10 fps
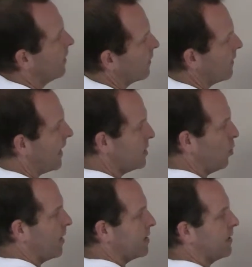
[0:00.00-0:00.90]
The next
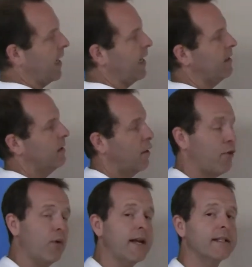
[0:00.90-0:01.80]
one is saying
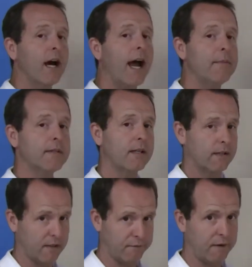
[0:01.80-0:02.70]
3 times
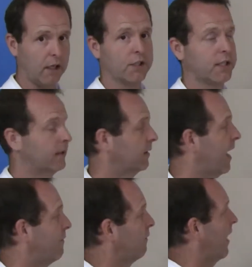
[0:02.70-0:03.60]
the function
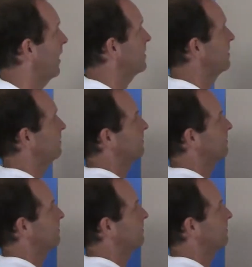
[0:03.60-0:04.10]
f of x.